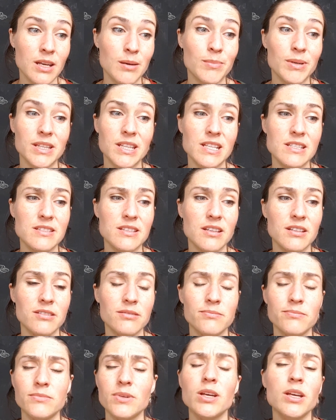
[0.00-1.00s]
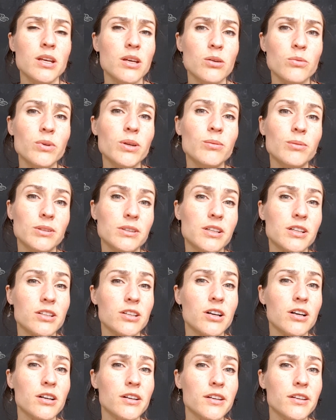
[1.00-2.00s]
But they said, we will not
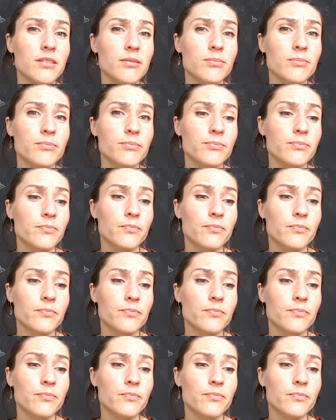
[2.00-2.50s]
hearken.